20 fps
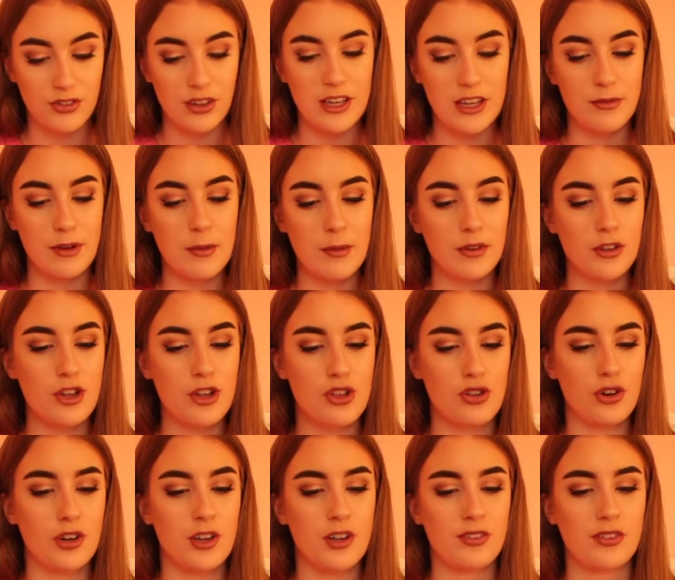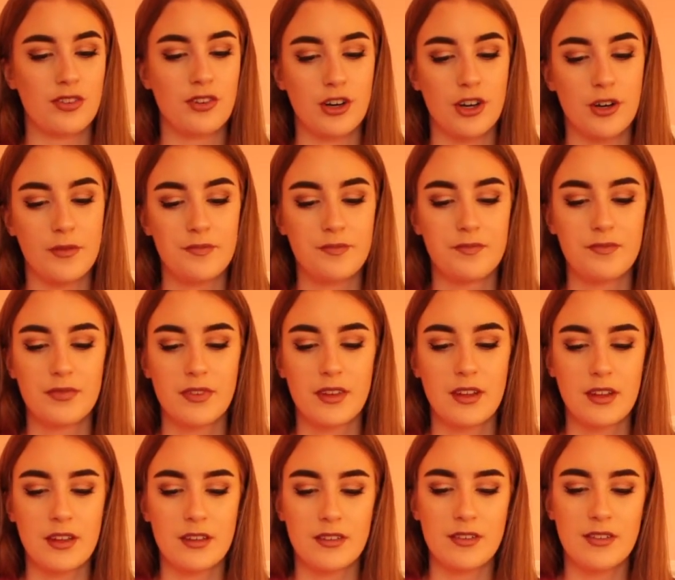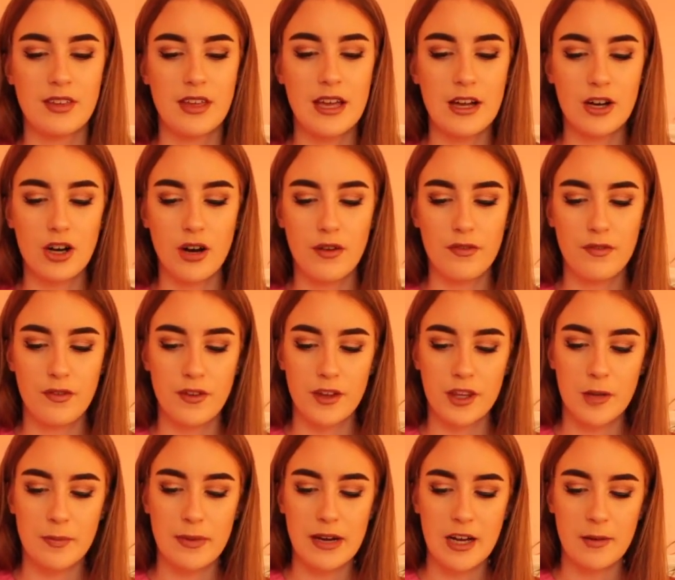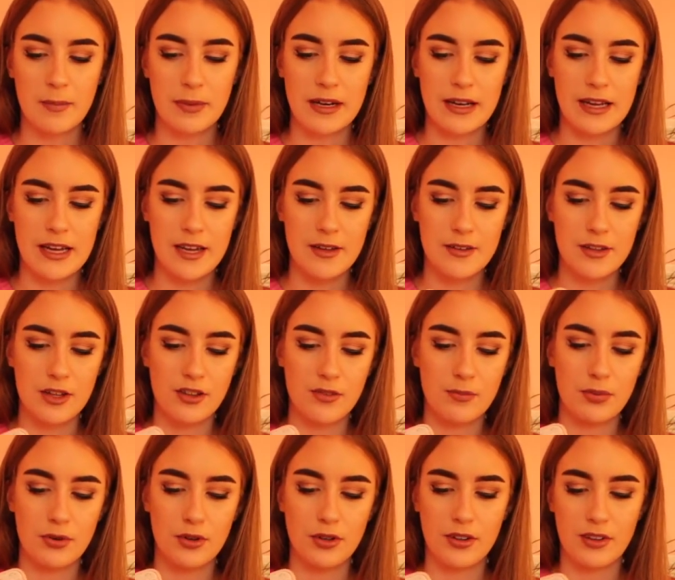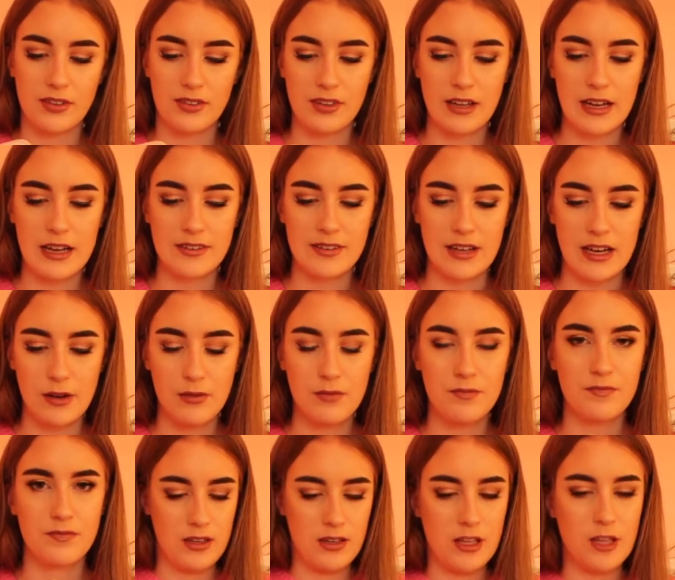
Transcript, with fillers: So anyway, I'm going to show you. So to take off the back plate, you just pull this side out.